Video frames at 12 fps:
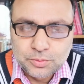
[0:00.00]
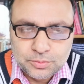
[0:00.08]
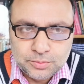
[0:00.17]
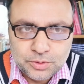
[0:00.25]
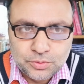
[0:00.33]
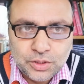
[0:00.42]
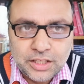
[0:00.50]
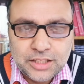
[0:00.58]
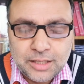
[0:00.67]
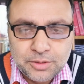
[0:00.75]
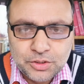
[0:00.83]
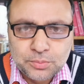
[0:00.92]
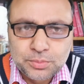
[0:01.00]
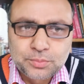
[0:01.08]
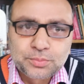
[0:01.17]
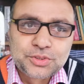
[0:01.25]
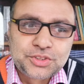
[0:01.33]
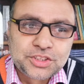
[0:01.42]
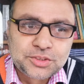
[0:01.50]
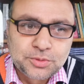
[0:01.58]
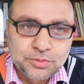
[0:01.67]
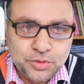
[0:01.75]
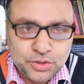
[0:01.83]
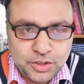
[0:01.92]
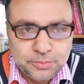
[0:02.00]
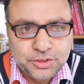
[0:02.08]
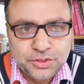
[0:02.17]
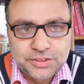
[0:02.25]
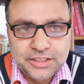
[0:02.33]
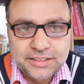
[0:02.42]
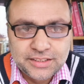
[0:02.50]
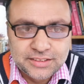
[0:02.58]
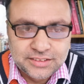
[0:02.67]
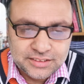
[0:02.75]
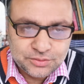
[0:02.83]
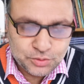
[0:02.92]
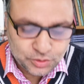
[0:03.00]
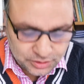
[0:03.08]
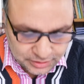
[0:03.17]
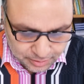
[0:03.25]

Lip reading: before I coming to propositions, before coming to sentences, we will